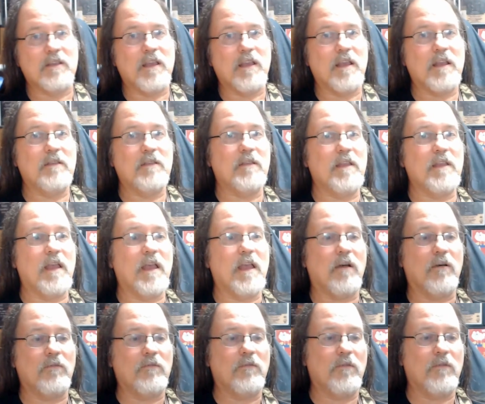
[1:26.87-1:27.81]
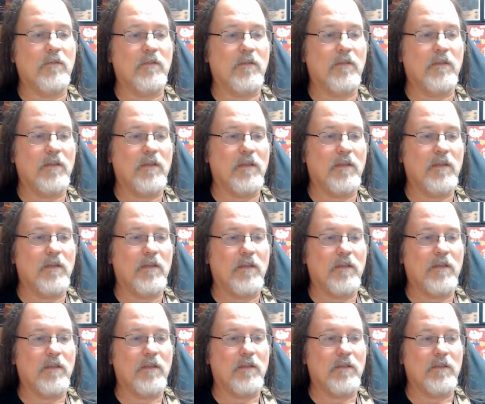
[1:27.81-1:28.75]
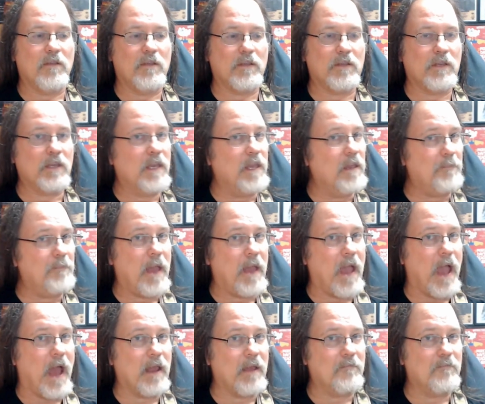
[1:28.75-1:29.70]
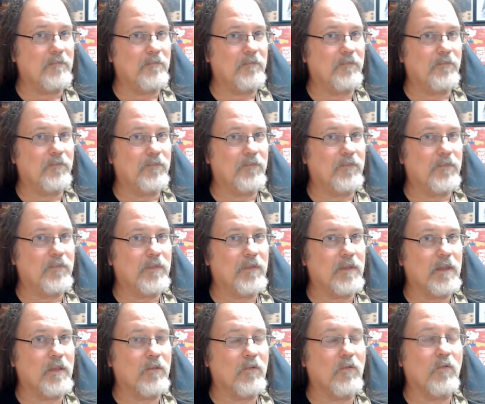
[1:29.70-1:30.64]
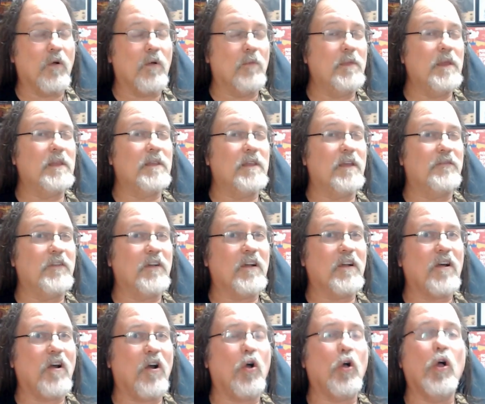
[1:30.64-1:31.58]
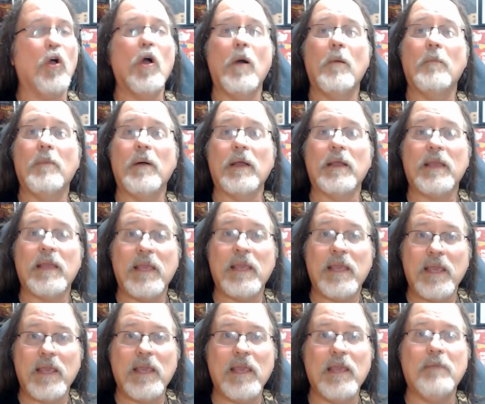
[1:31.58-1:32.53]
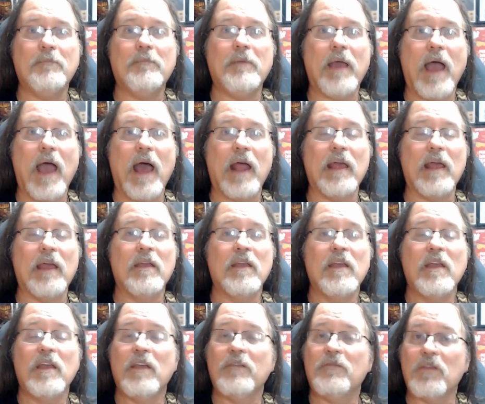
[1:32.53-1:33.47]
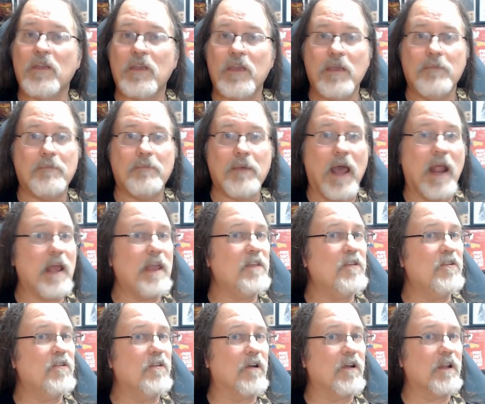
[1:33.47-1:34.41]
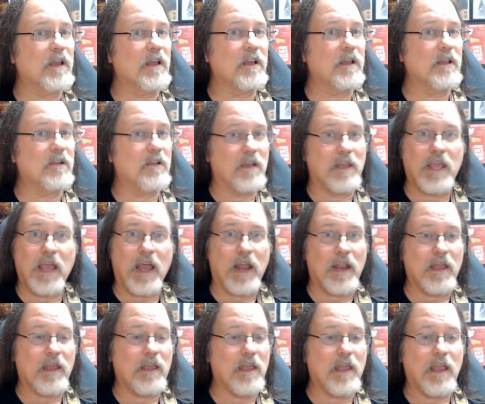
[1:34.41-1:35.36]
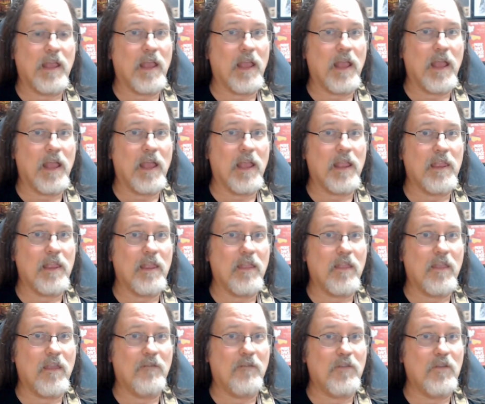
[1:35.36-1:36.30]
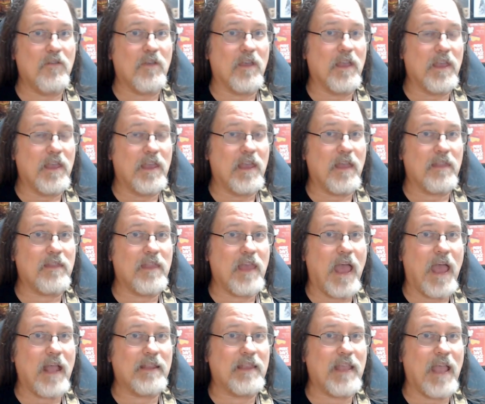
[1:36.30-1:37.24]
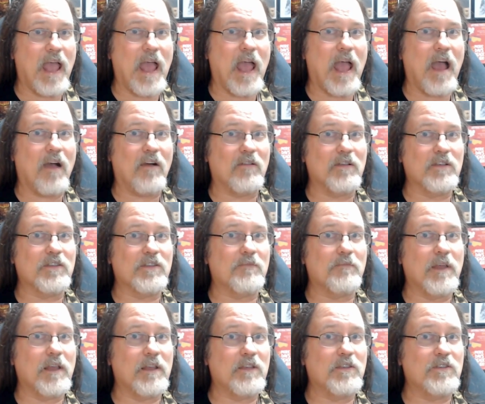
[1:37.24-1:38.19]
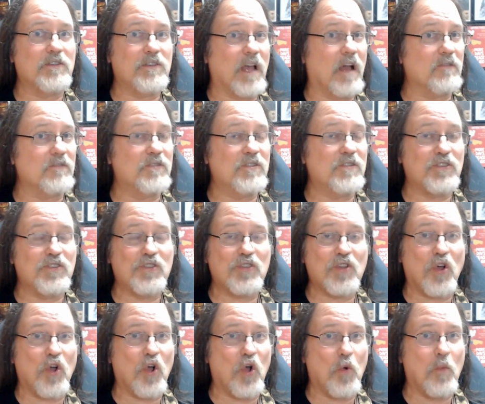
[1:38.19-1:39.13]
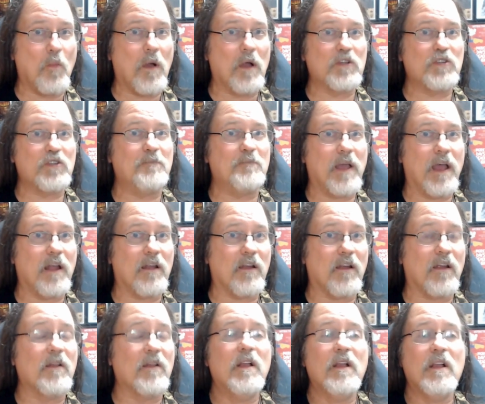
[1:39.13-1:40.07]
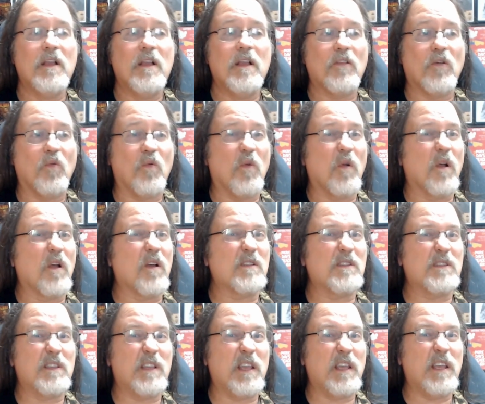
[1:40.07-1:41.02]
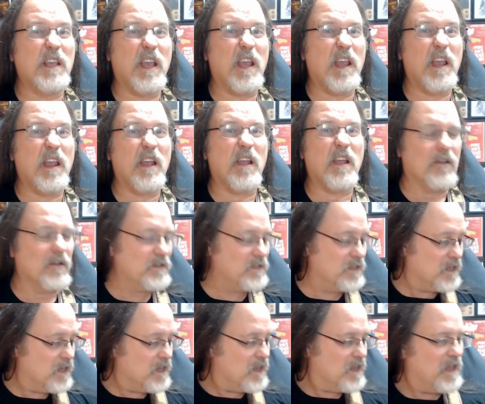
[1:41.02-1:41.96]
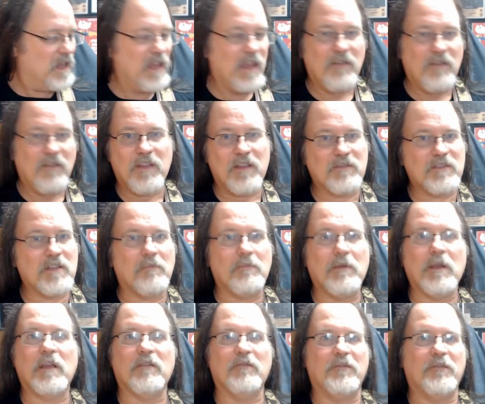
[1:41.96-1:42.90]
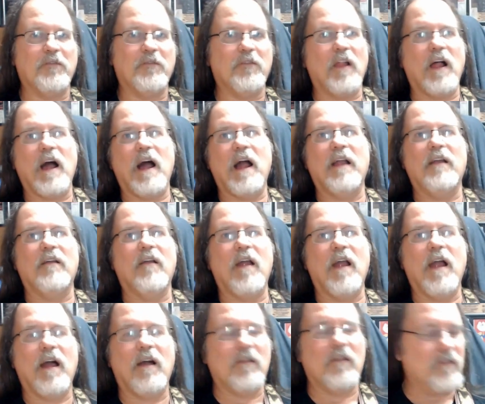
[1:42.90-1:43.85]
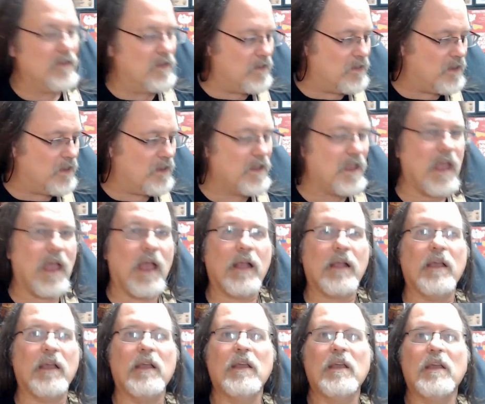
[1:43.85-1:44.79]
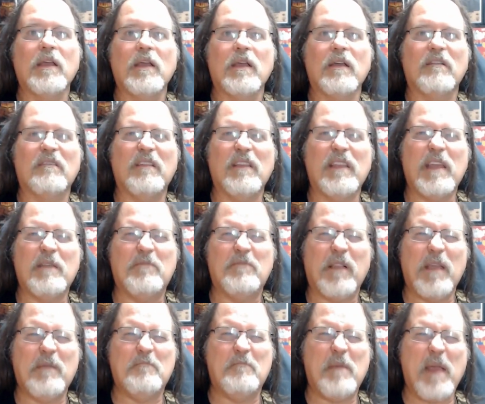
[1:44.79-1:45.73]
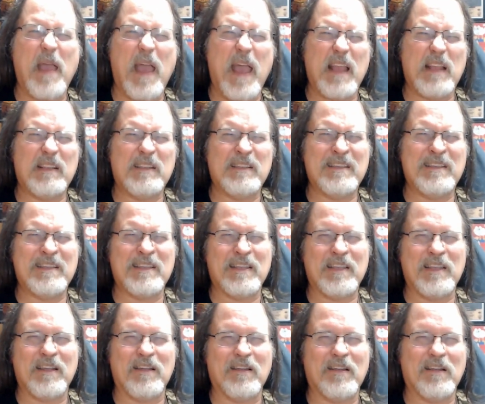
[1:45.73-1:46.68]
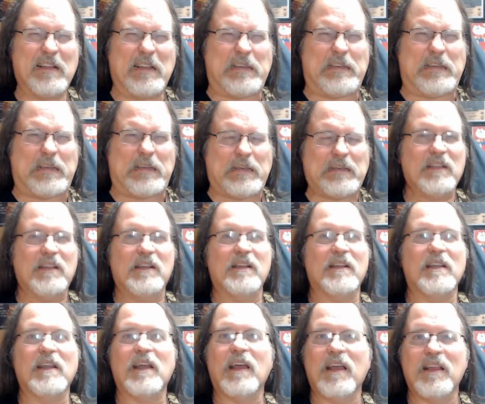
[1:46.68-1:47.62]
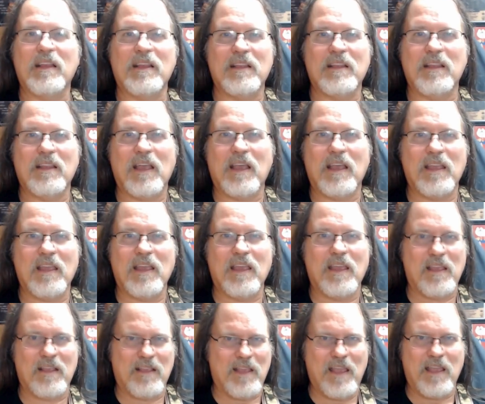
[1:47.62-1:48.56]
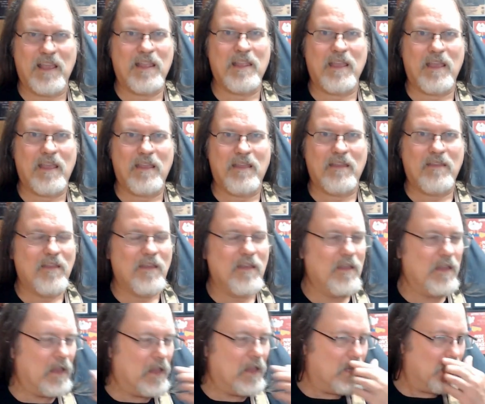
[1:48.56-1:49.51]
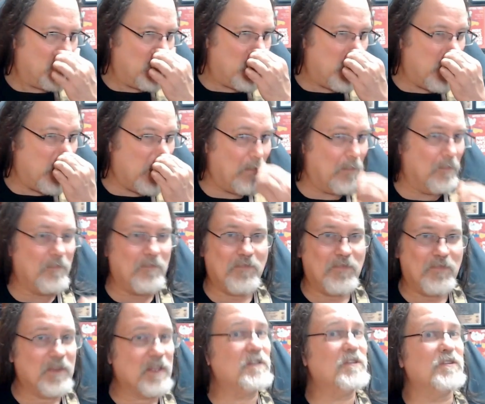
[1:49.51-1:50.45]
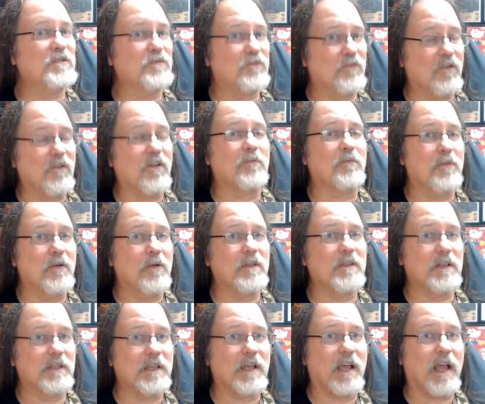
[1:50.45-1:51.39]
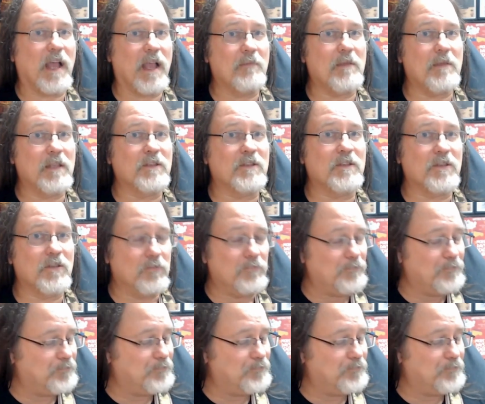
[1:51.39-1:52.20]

Now, keep at it. It will be difficult, but keep at it. If you keep at it, you're going to get it. And if you can get that down, it's going to make you sound so much better. The worst thing you hear is, even if someone can fly around the neck, when they play bends and they're not hitting it, this is worth putting the time into.